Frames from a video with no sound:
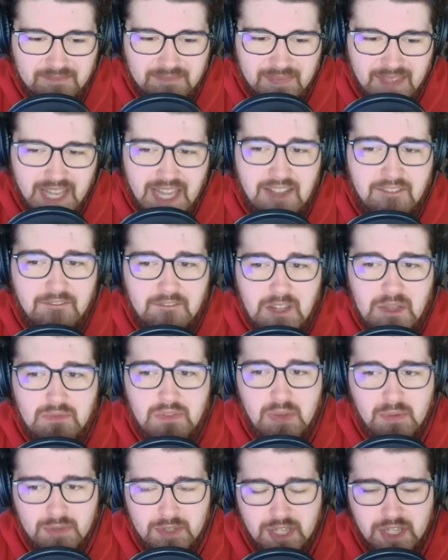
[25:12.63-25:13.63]
If you
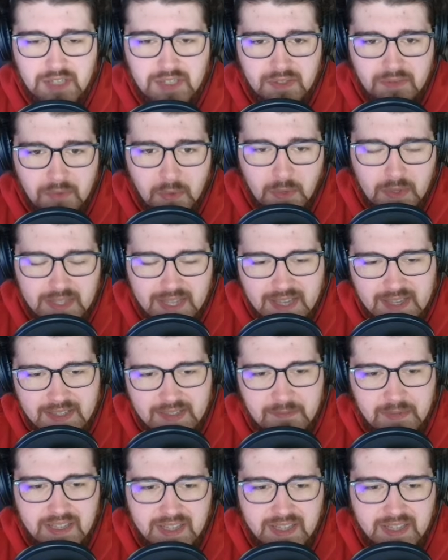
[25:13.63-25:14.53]
don't change the vortex,